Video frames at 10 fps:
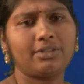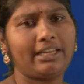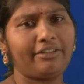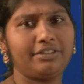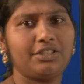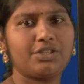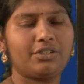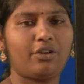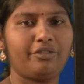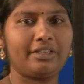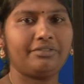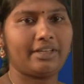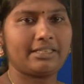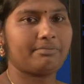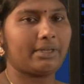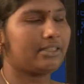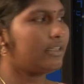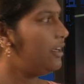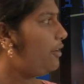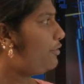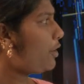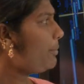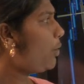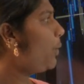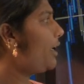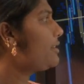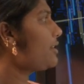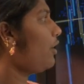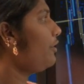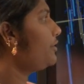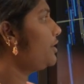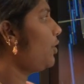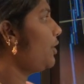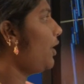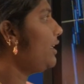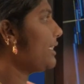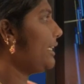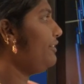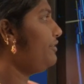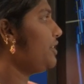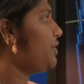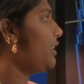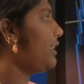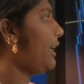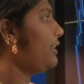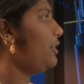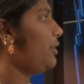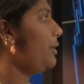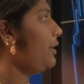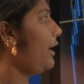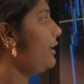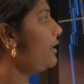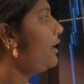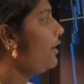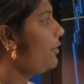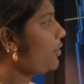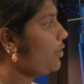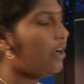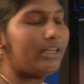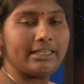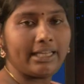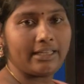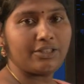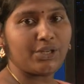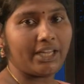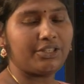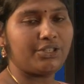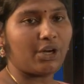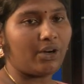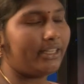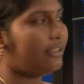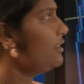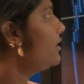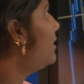to the definition of investment, from the words of Donald E. Fisher and Ronald J. Jordan,